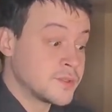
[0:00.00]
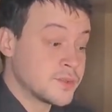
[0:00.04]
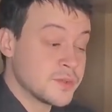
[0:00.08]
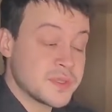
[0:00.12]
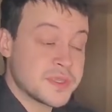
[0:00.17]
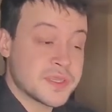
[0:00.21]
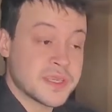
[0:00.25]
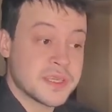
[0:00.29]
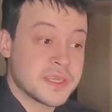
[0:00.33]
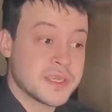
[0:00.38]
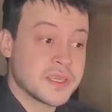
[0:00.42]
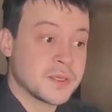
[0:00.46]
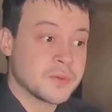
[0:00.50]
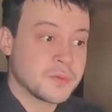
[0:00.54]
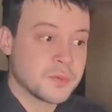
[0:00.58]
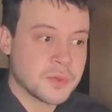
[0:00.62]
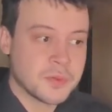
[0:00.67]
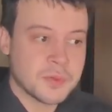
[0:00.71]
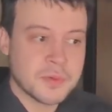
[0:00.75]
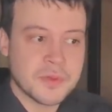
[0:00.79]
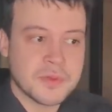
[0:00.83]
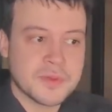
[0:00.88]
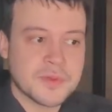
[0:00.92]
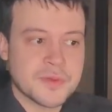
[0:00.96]
Today
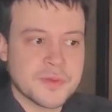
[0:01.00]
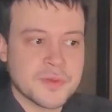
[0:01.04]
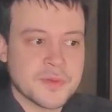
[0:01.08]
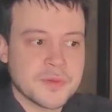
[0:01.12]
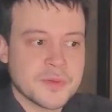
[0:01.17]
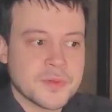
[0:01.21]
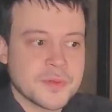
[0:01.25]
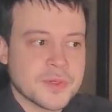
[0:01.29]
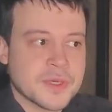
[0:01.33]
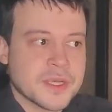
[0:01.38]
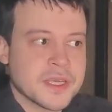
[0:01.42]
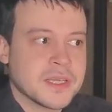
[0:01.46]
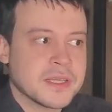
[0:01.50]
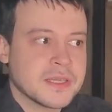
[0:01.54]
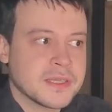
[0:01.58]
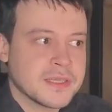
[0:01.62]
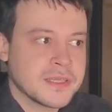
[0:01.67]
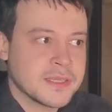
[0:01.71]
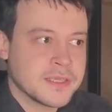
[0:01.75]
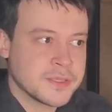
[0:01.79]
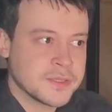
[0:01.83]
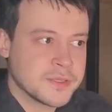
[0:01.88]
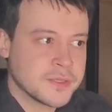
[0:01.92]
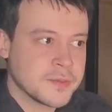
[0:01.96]
we will talk a
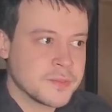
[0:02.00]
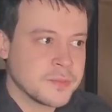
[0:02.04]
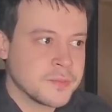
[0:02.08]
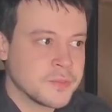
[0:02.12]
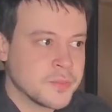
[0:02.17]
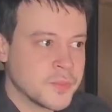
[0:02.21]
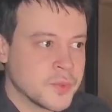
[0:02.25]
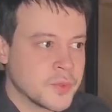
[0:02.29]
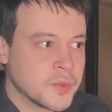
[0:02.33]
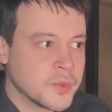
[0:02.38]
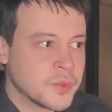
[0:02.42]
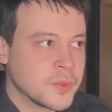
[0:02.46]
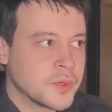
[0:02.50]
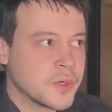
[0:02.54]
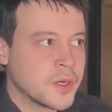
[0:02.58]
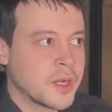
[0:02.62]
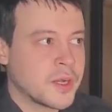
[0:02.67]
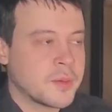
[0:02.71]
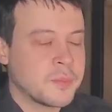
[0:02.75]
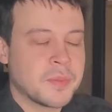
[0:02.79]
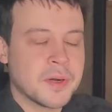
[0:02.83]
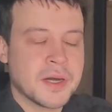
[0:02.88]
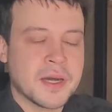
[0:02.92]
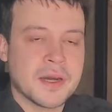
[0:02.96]
little more
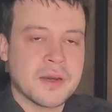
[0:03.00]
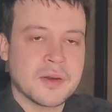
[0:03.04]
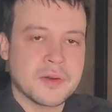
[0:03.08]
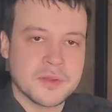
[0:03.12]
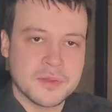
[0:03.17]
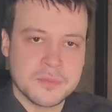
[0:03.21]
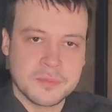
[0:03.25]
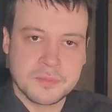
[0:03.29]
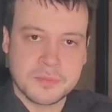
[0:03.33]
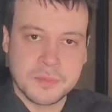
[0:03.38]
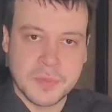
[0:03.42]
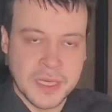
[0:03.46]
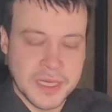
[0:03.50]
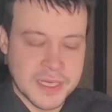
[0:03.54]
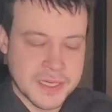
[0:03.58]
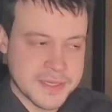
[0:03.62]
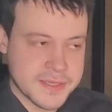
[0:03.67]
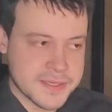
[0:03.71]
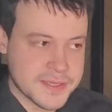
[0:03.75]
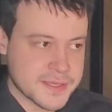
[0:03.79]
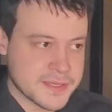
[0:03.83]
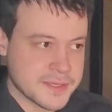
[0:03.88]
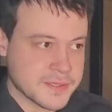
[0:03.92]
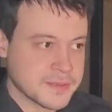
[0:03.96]
about
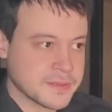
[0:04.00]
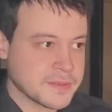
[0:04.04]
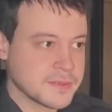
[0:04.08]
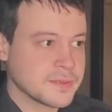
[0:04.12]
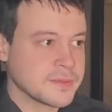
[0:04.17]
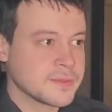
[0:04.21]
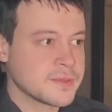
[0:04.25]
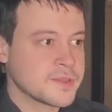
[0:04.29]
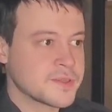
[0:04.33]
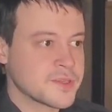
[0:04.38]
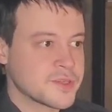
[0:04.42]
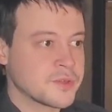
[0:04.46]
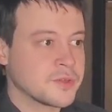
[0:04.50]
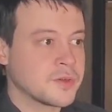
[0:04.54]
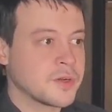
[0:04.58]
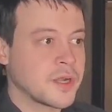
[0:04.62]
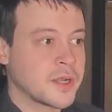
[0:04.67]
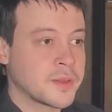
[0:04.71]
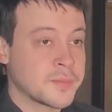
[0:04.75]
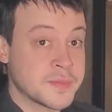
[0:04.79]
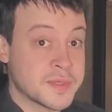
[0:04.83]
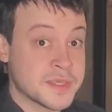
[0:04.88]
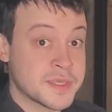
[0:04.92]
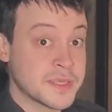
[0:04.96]
mindset. So
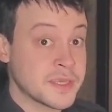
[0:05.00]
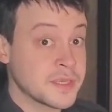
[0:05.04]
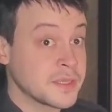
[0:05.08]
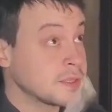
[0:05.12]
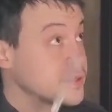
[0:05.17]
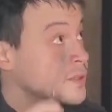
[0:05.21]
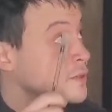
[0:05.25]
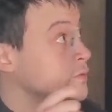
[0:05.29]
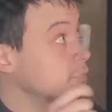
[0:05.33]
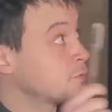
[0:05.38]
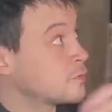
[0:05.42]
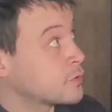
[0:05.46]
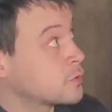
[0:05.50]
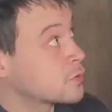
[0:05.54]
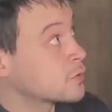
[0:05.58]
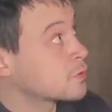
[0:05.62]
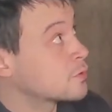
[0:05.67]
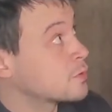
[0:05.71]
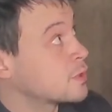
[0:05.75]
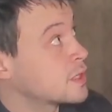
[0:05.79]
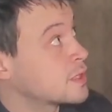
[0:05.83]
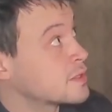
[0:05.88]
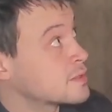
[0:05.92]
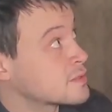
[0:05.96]
I'm taking for
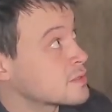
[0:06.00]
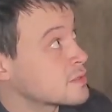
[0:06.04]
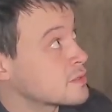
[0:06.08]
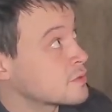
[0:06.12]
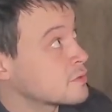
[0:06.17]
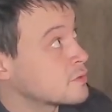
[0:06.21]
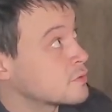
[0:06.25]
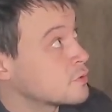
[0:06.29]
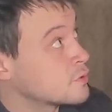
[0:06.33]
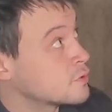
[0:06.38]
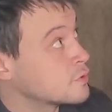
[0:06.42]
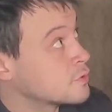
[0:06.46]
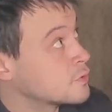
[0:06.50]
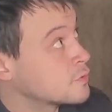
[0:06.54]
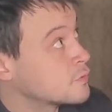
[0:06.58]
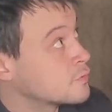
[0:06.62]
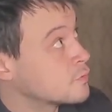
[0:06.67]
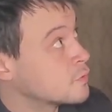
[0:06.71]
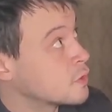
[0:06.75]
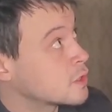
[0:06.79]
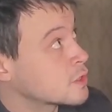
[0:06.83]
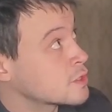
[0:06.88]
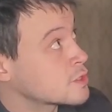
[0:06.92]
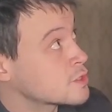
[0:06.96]
granted you've
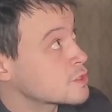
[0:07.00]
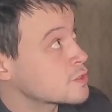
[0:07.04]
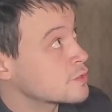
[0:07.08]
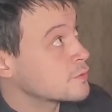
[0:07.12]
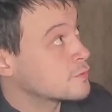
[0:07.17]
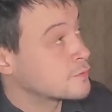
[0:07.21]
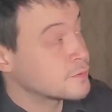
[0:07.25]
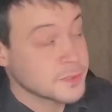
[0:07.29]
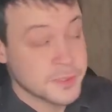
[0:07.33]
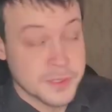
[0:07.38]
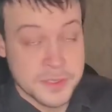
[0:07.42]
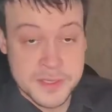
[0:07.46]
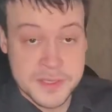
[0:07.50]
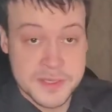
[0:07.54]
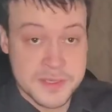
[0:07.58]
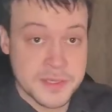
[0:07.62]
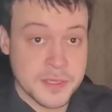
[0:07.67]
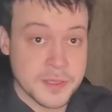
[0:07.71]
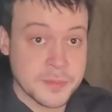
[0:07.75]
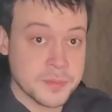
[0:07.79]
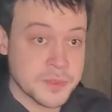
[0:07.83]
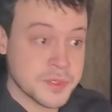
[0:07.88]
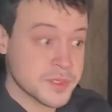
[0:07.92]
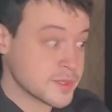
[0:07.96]
watched the first
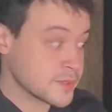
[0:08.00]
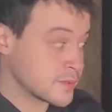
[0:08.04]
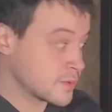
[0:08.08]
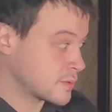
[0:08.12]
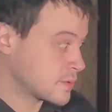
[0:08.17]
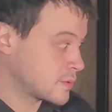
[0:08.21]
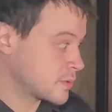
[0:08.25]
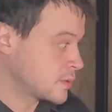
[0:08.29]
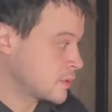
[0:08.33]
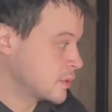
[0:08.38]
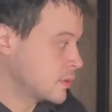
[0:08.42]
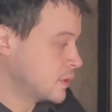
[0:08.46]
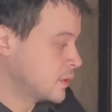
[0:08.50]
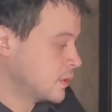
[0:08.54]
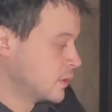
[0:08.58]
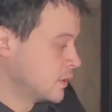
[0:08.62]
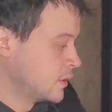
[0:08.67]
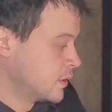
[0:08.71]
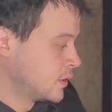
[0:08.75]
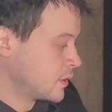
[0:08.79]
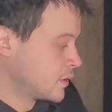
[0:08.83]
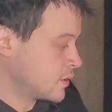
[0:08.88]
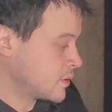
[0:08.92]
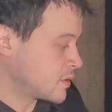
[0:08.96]
episode,
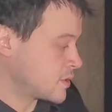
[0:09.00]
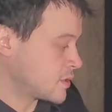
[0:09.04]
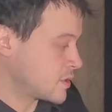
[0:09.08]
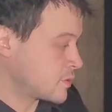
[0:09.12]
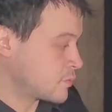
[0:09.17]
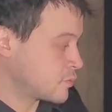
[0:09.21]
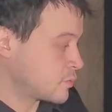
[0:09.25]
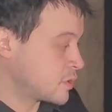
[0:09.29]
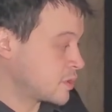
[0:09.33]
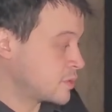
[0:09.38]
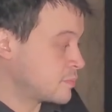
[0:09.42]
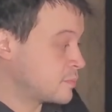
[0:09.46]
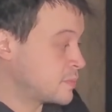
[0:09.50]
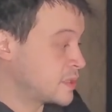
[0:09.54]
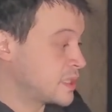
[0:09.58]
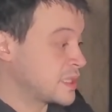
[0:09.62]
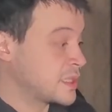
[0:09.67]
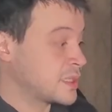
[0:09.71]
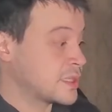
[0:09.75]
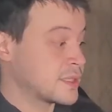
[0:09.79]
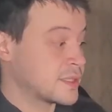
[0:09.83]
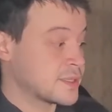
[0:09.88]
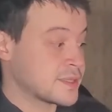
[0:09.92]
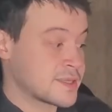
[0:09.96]
because it will
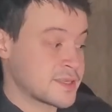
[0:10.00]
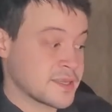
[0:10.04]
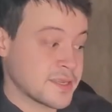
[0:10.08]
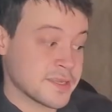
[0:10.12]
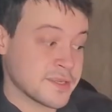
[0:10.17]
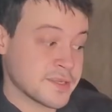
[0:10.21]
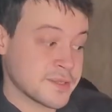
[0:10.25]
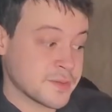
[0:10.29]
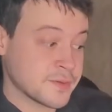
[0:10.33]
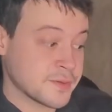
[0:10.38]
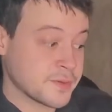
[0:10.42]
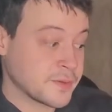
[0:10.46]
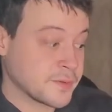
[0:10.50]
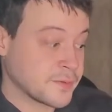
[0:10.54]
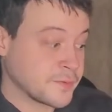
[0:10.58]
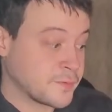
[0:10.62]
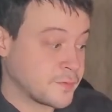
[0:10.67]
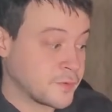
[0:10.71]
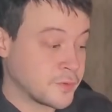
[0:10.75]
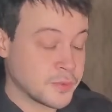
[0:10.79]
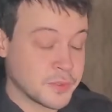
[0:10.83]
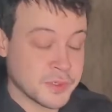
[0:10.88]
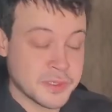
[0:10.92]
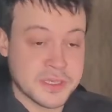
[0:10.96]
be necessary
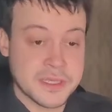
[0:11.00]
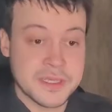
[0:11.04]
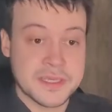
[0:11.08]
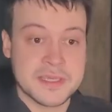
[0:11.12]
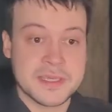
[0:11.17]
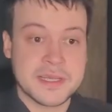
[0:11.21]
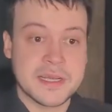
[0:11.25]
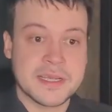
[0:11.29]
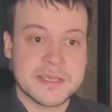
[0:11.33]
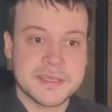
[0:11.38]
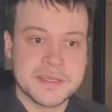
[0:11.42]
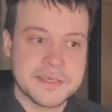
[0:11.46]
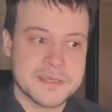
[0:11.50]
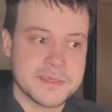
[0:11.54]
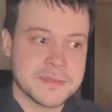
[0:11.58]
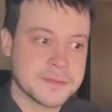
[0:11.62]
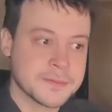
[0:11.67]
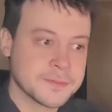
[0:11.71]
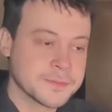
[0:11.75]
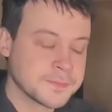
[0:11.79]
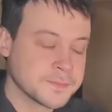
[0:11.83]
for this lesson.